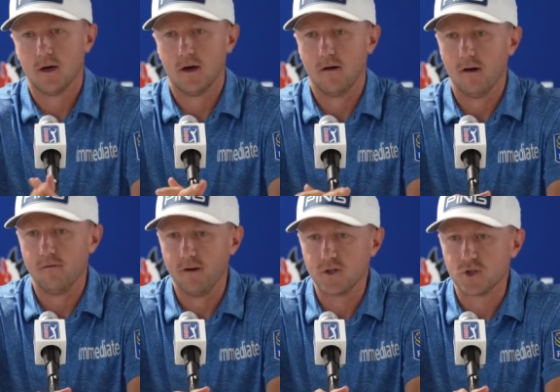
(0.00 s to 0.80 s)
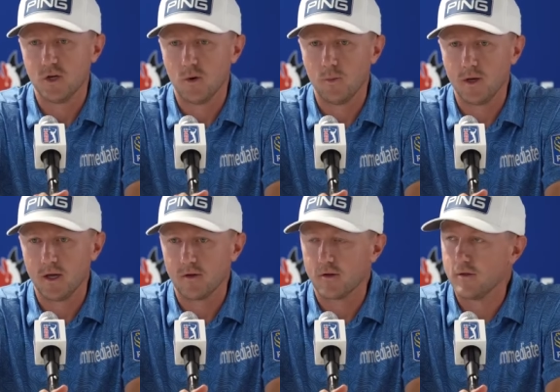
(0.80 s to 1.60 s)
eventually, when we
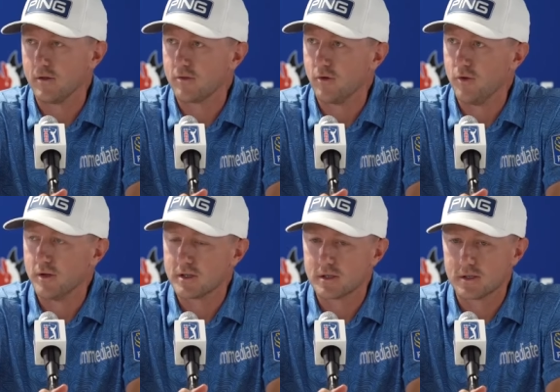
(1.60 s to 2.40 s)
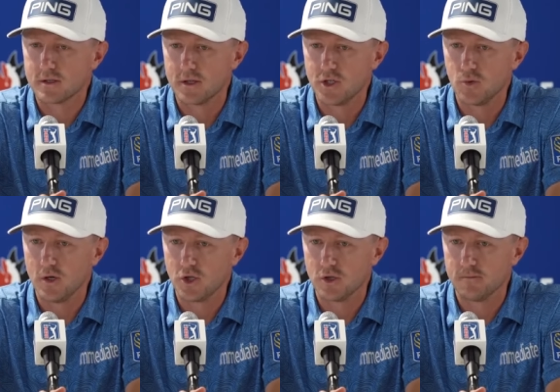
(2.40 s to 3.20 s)
get through this
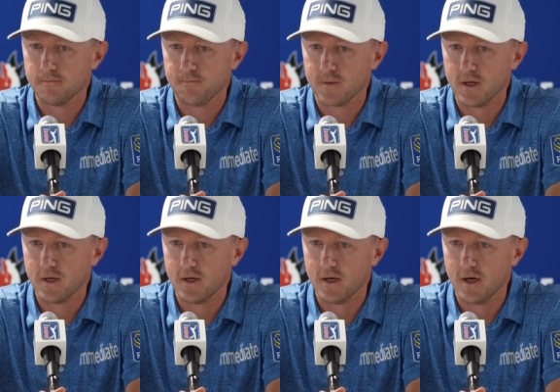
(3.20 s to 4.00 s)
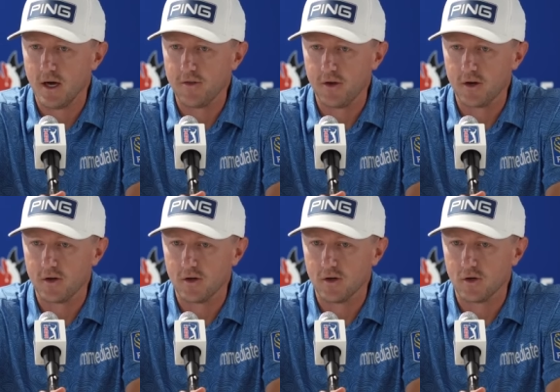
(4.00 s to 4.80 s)
situation, I think
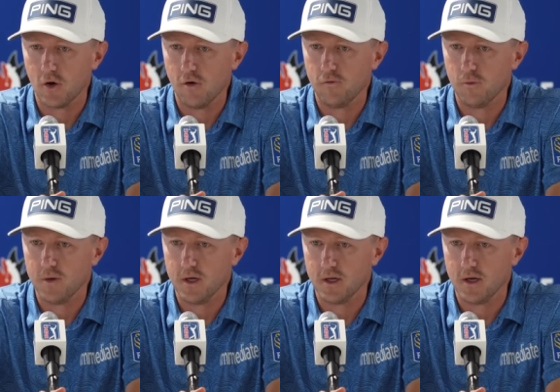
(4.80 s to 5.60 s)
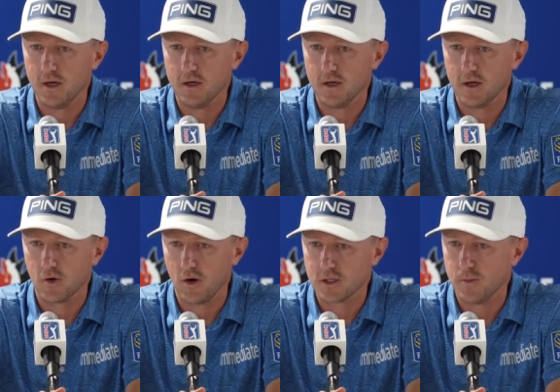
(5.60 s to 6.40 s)
golf will be in a
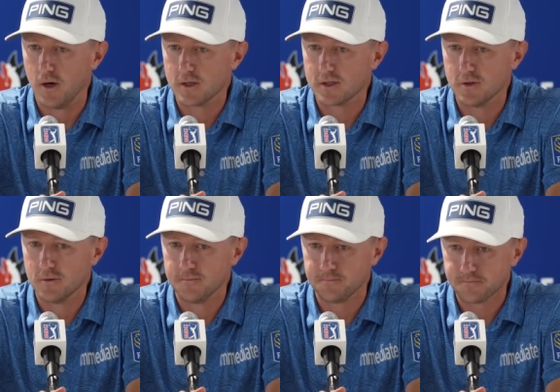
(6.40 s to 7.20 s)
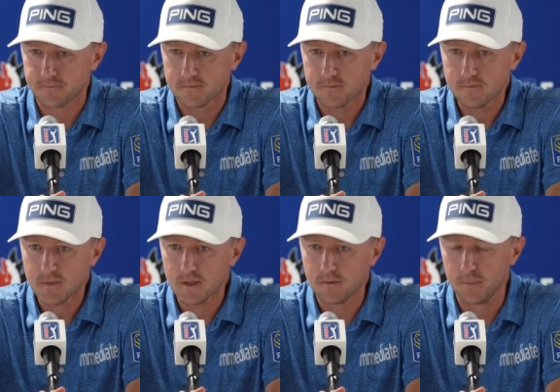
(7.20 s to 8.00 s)
great spot still.
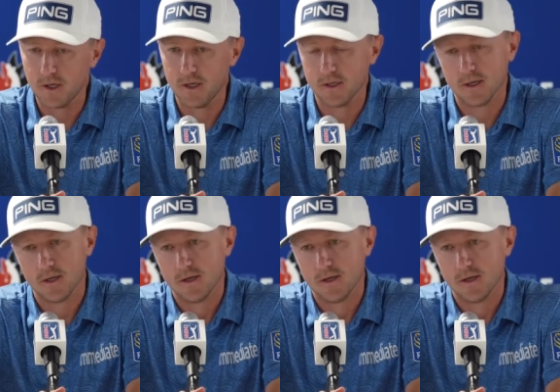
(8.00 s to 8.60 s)
But